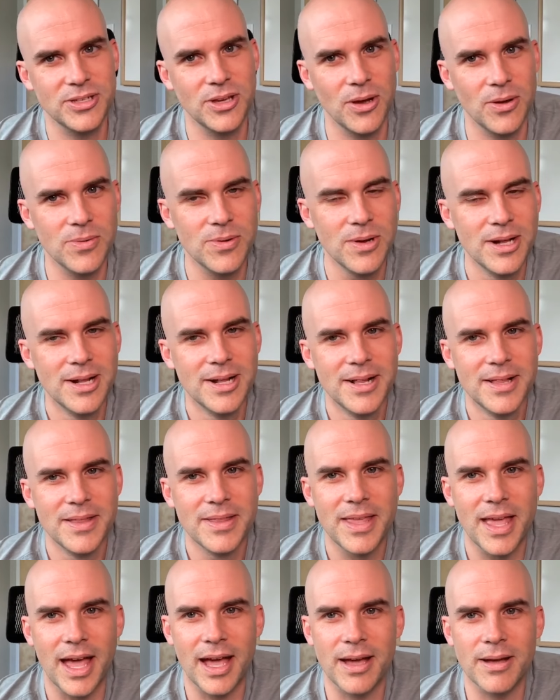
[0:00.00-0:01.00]
So
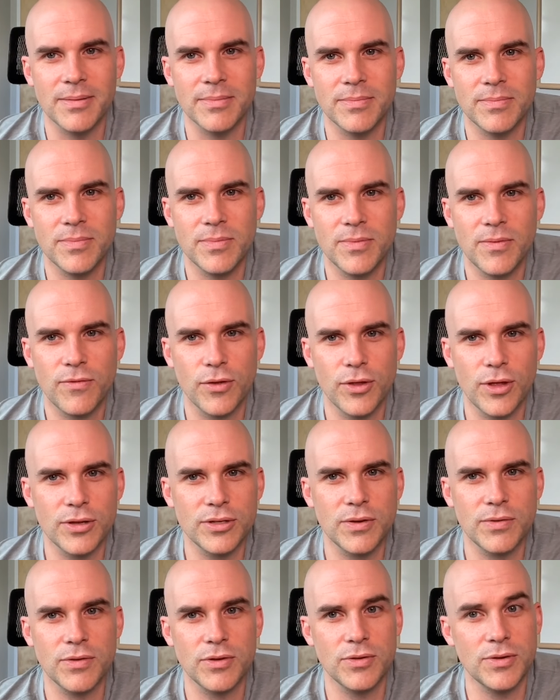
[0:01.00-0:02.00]
for
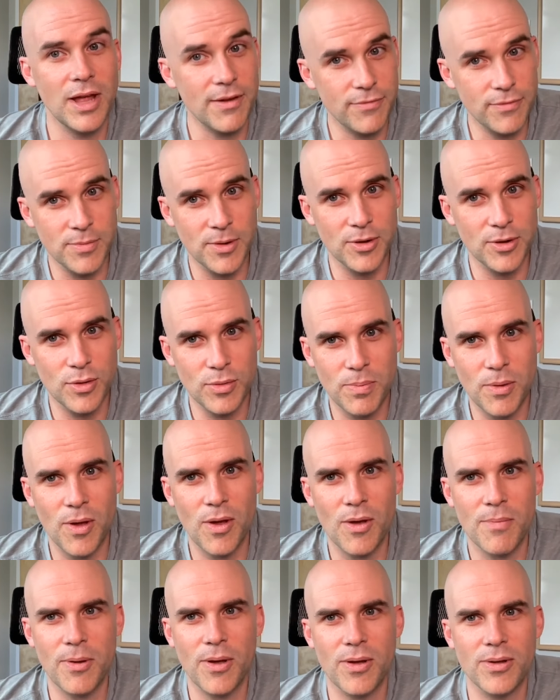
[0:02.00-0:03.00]
those of you not familiar with
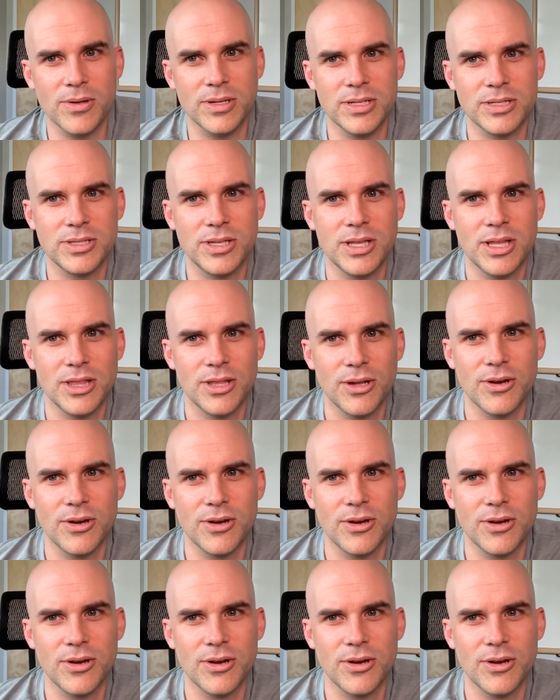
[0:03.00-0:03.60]
Paul has